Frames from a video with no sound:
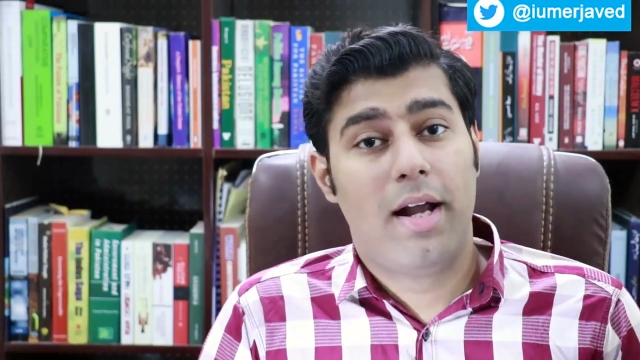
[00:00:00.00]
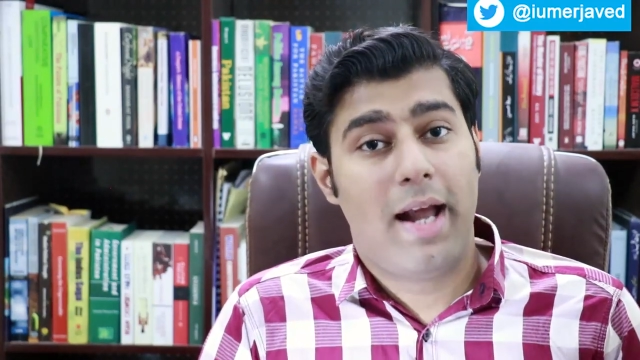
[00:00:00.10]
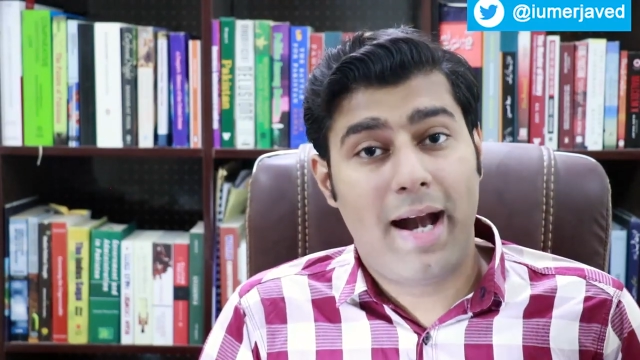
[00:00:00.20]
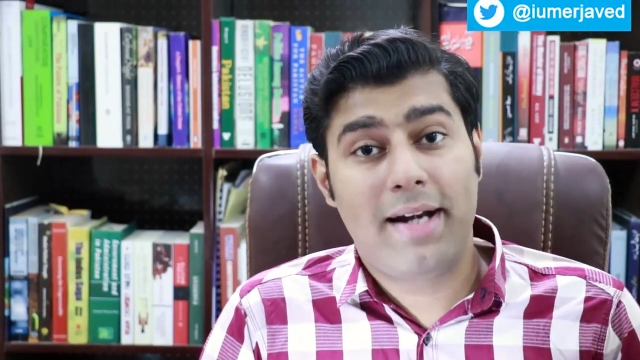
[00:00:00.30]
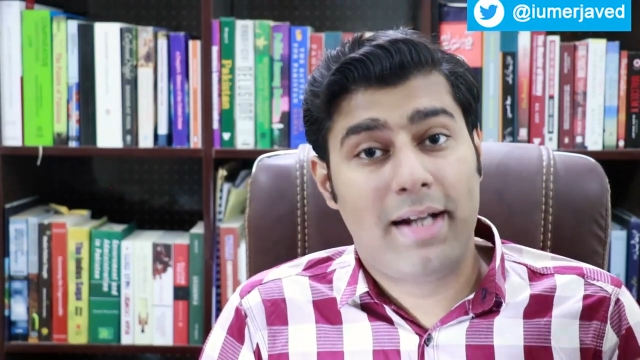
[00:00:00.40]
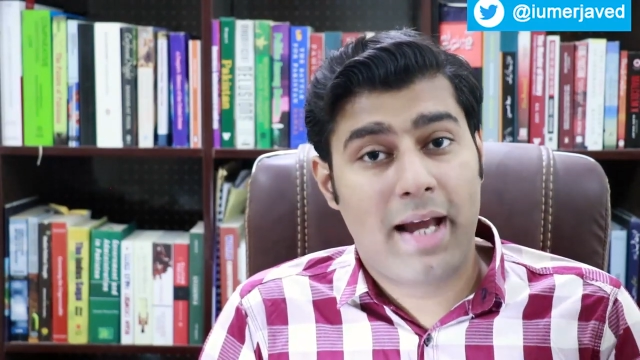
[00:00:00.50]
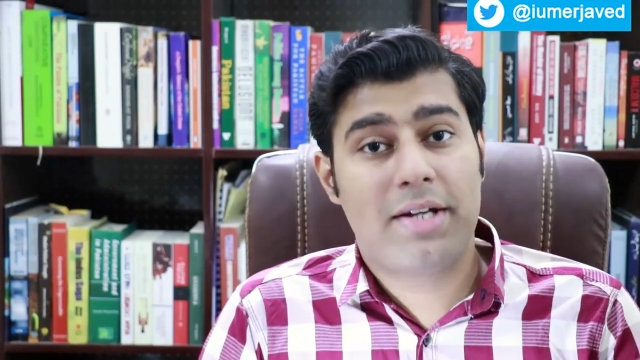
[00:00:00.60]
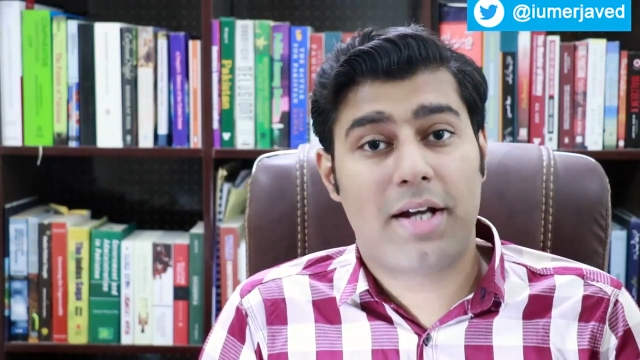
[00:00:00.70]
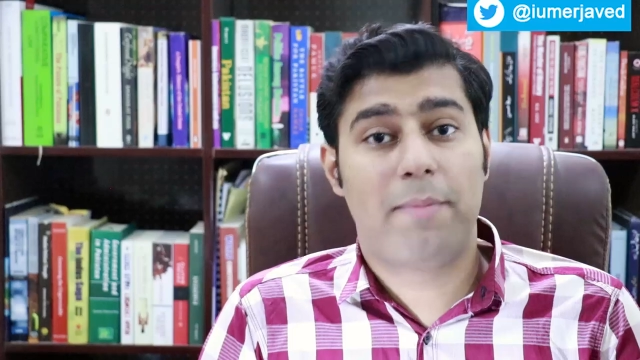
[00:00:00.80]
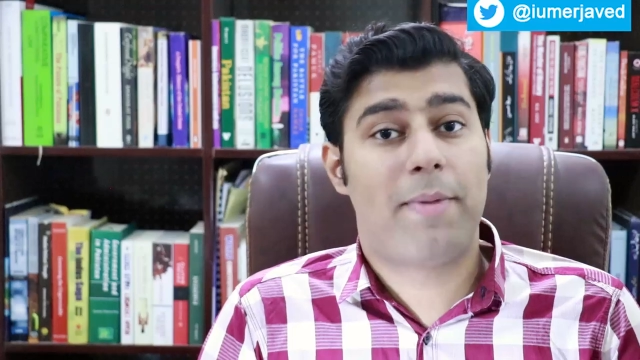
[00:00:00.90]
had
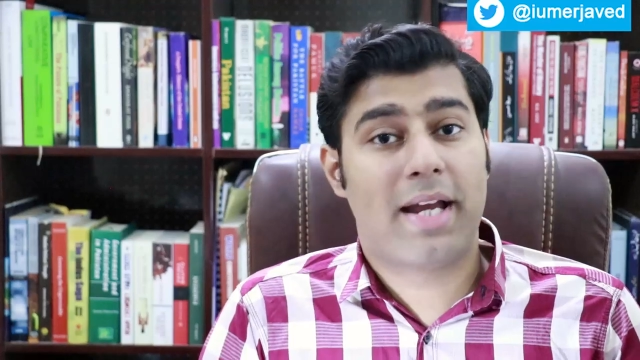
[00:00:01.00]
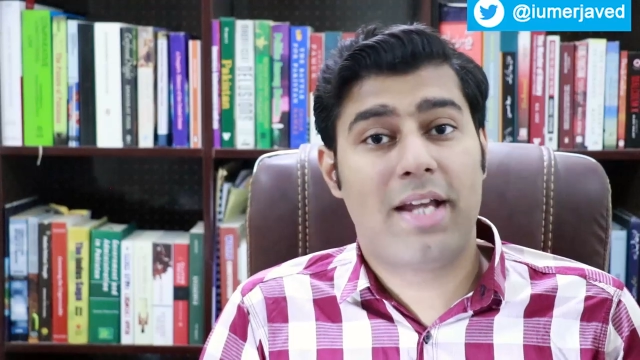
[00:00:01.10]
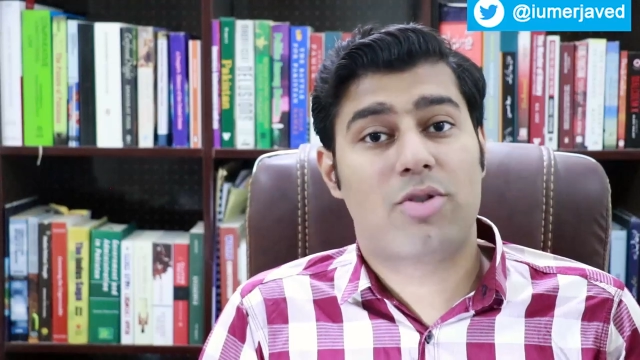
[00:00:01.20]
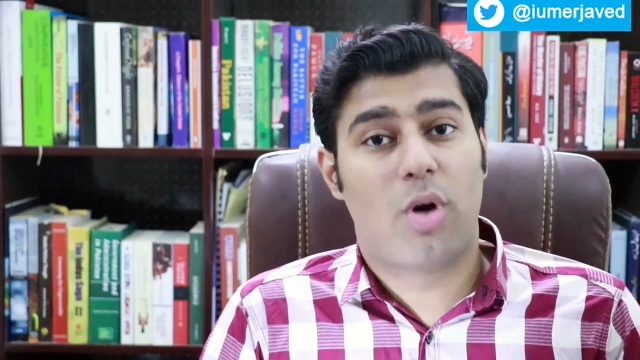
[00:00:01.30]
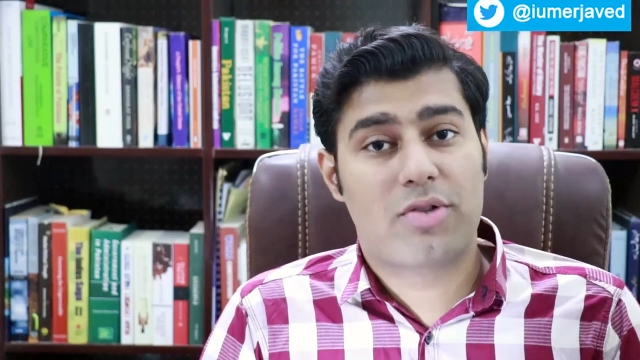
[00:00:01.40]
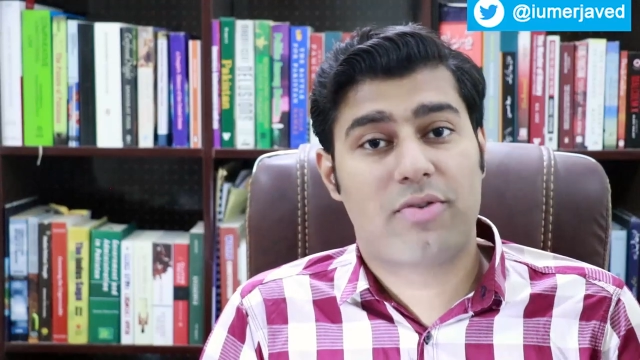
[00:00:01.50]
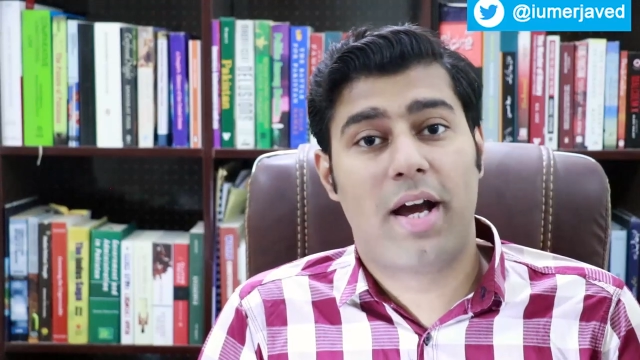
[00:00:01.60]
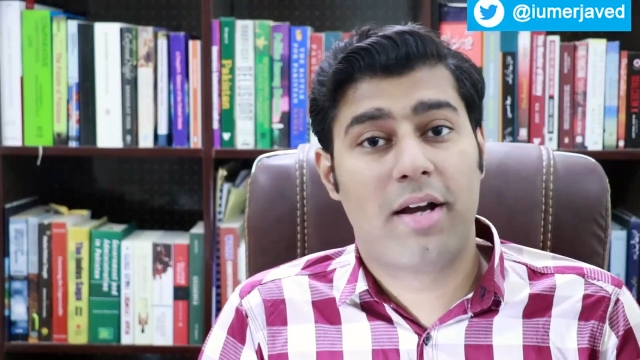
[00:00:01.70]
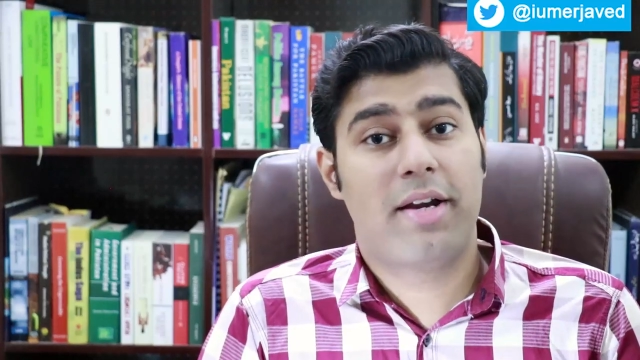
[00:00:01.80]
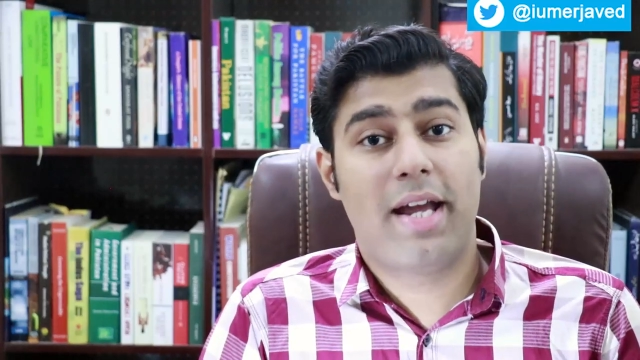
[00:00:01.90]
lined up against
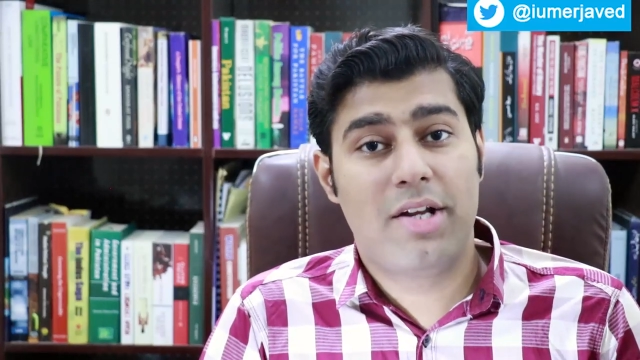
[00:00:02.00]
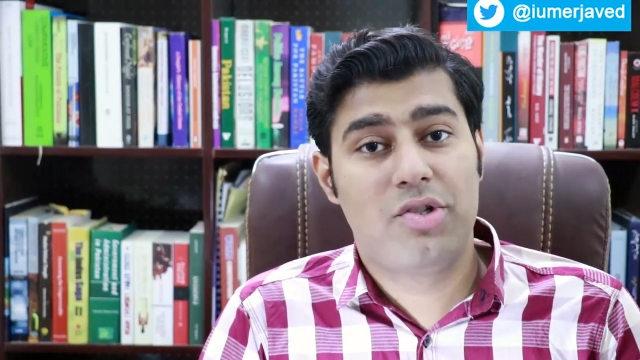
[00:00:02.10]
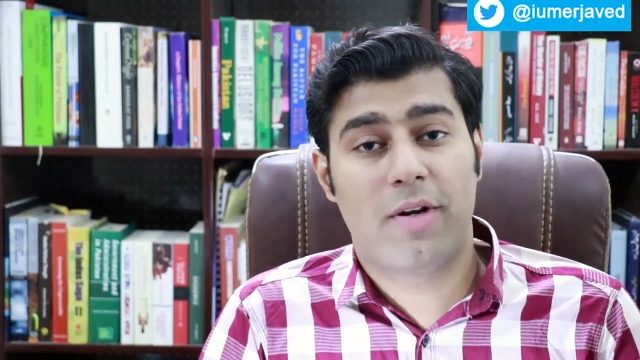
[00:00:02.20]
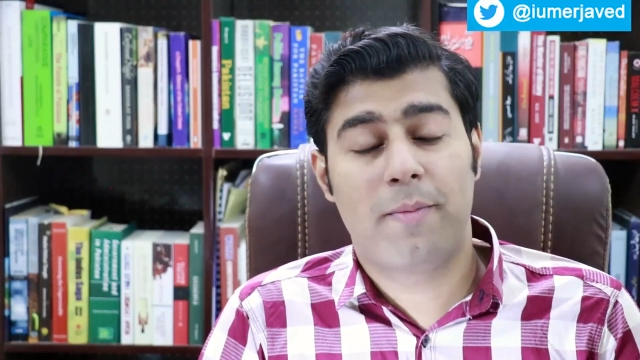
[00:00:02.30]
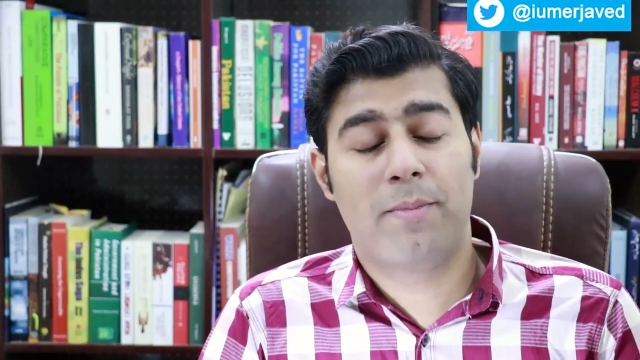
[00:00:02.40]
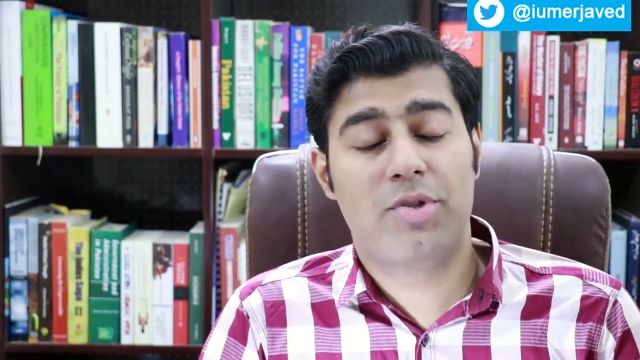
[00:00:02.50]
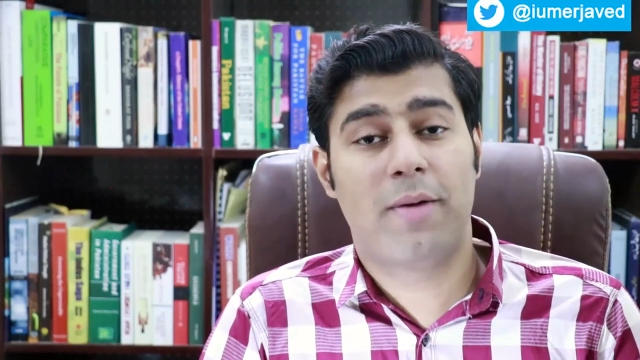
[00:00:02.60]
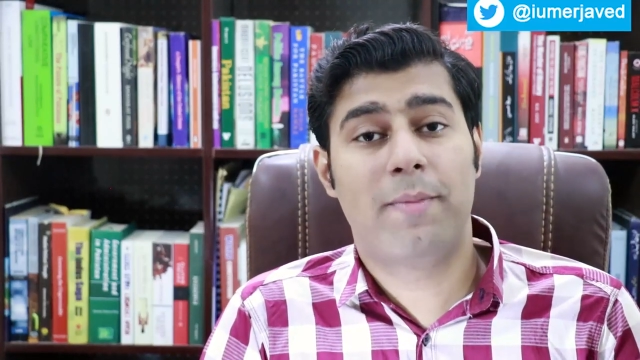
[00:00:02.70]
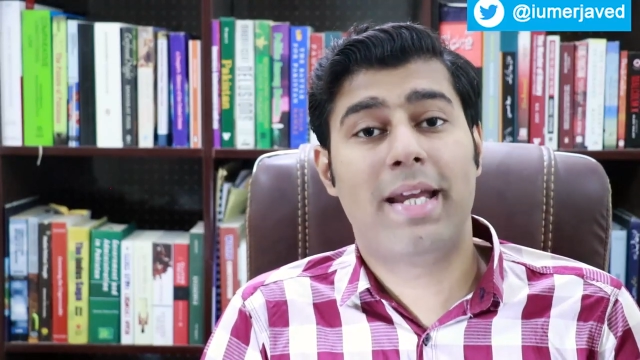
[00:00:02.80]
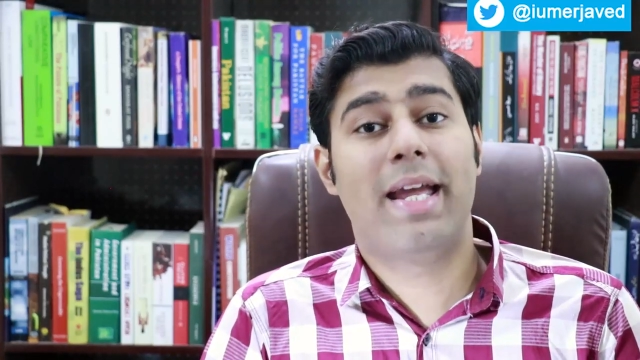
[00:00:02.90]
Austria-Hungary and Germ
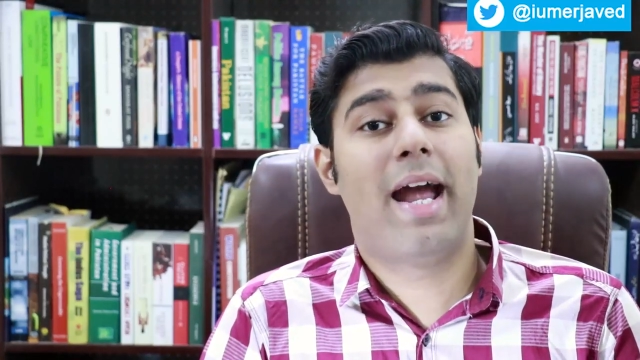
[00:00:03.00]
Germany